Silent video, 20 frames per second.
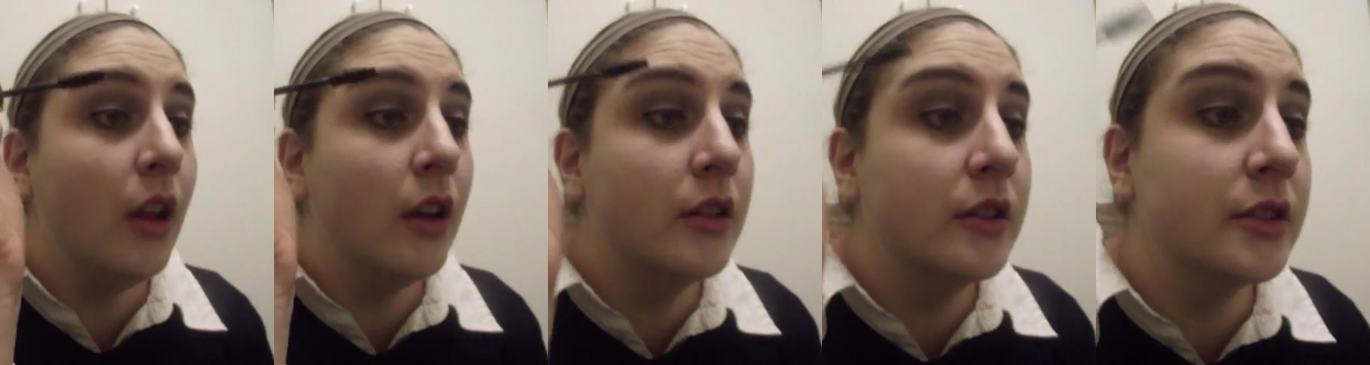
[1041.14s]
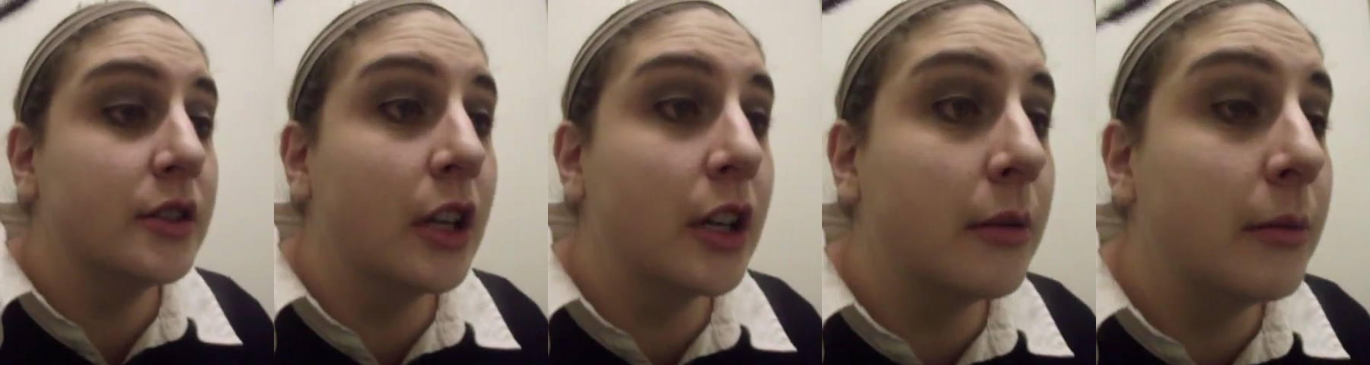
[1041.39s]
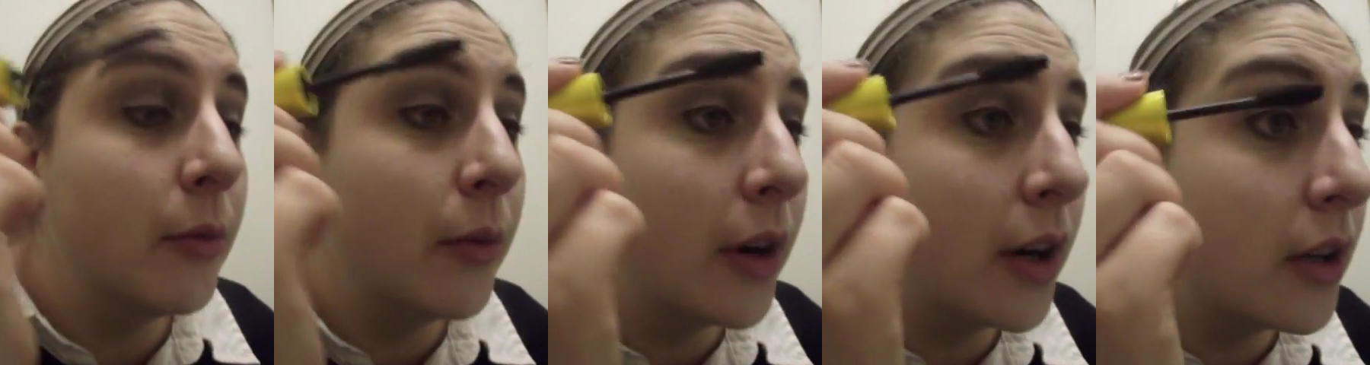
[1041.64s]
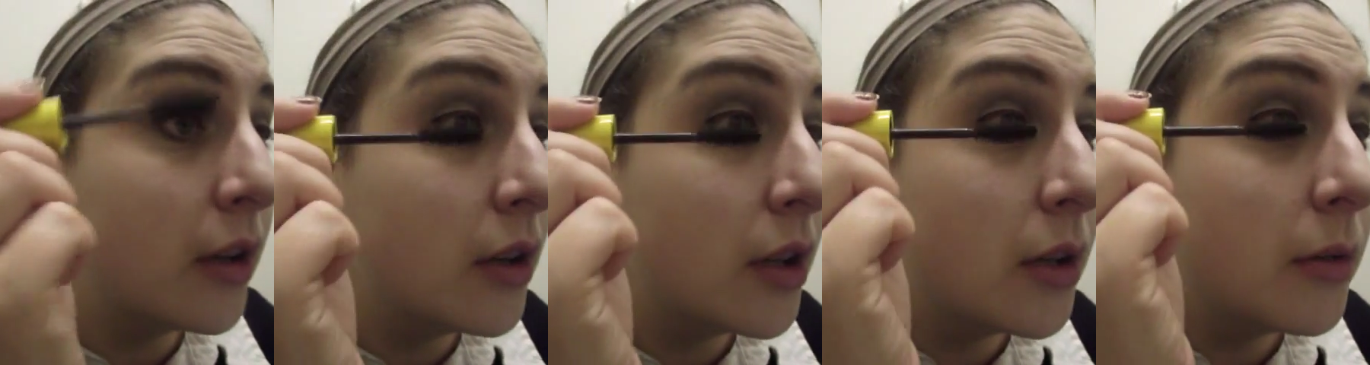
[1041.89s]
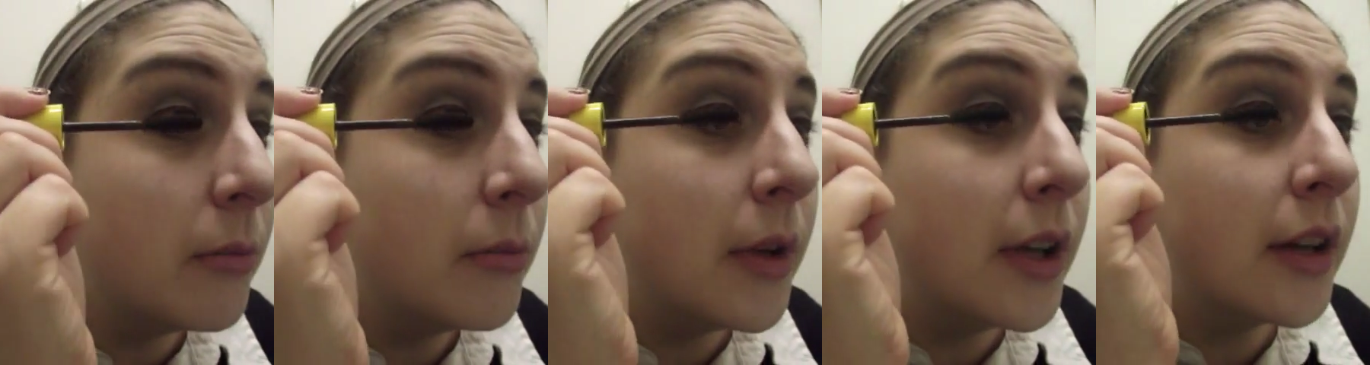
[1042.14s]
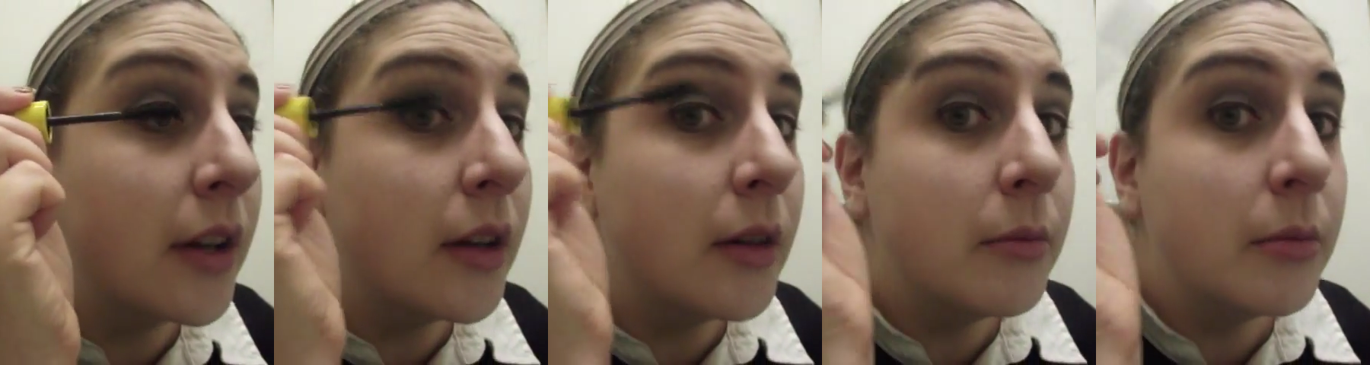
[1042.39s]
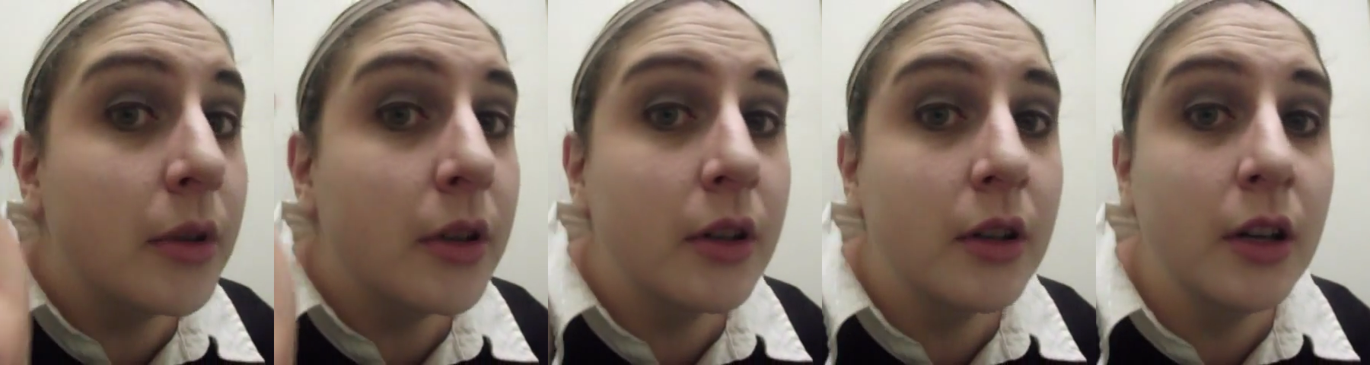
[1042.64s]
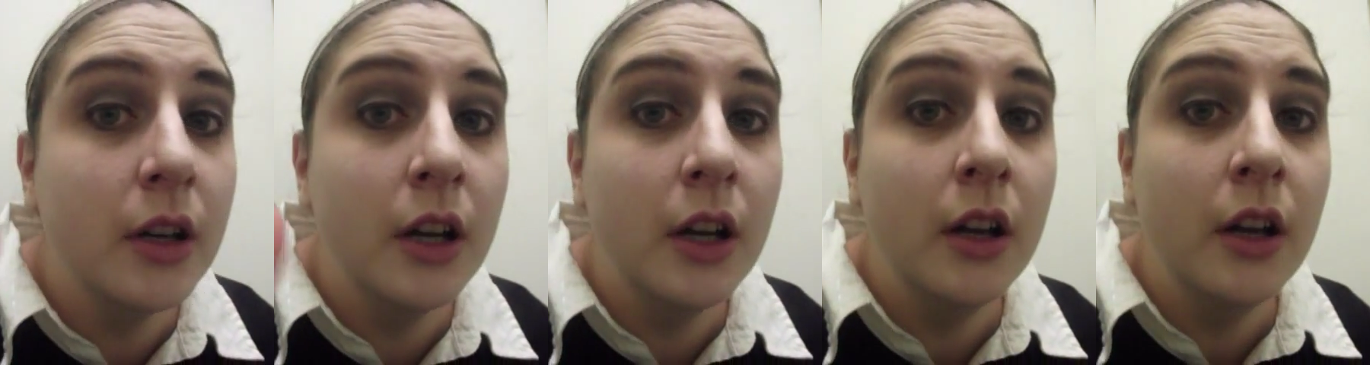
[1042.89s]
she'll be wearing a lot of makeup.
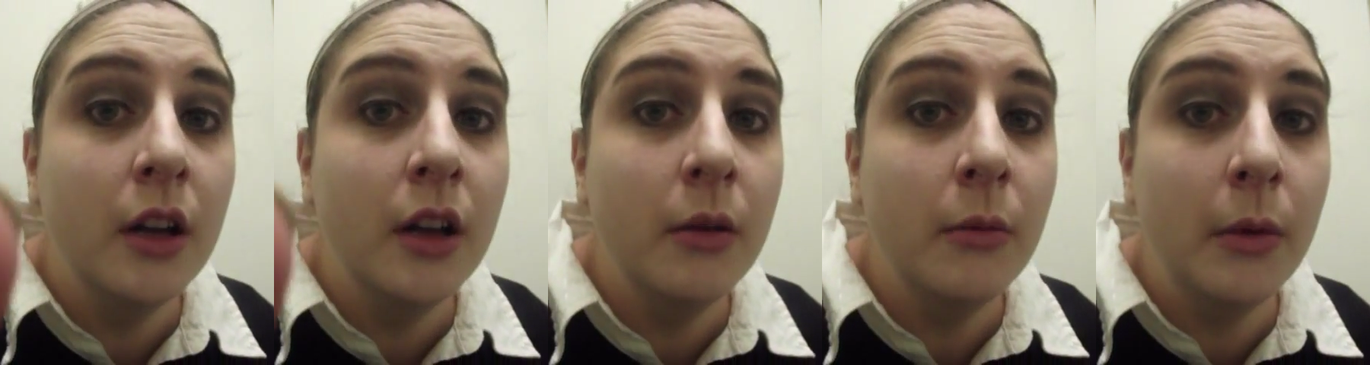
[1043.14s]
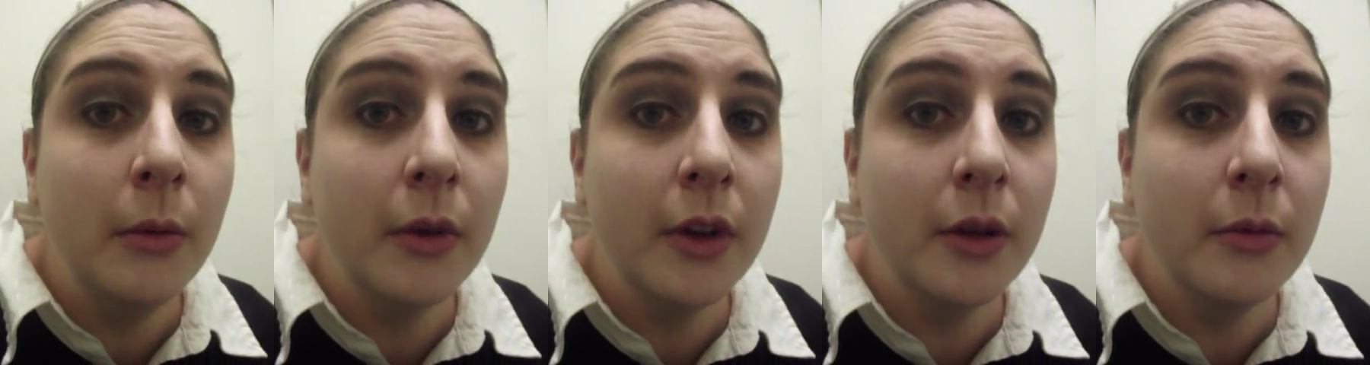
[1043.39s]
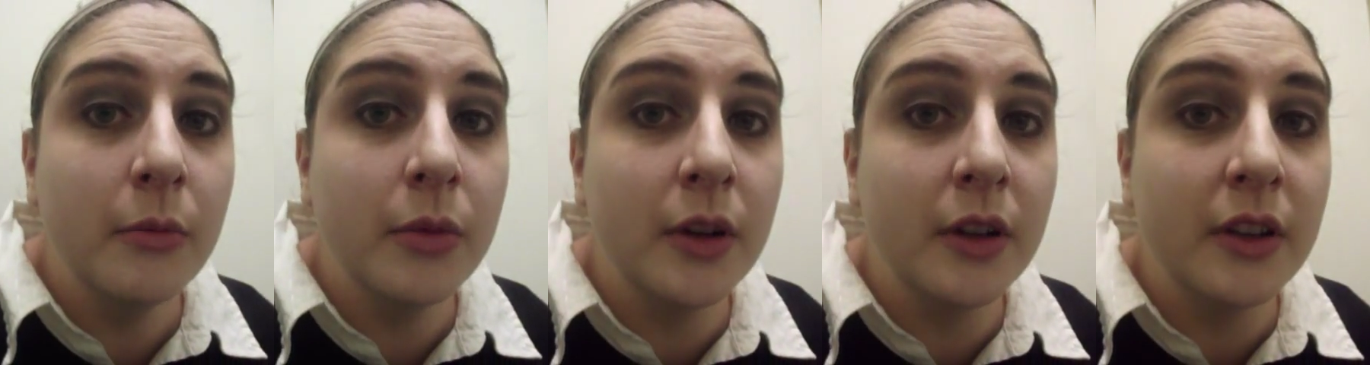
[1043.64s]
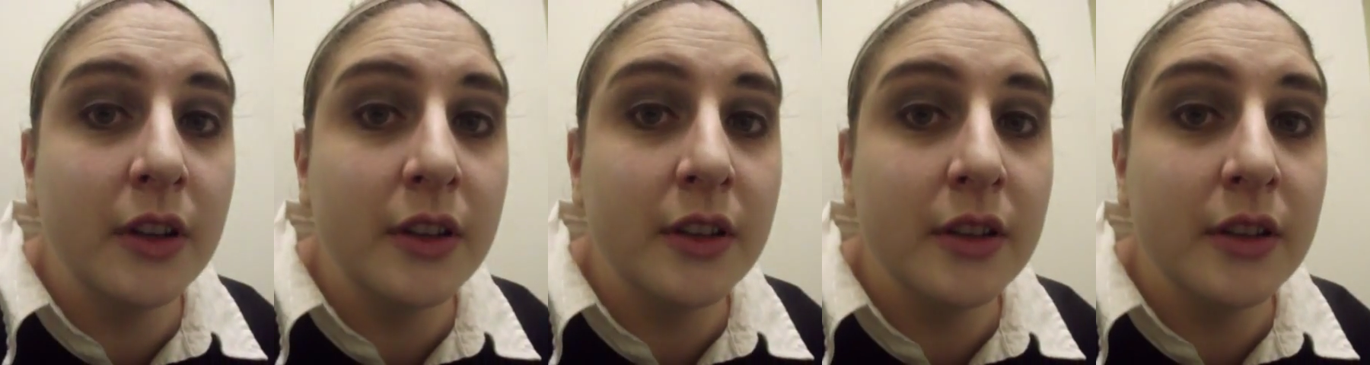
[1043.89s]
You can bring this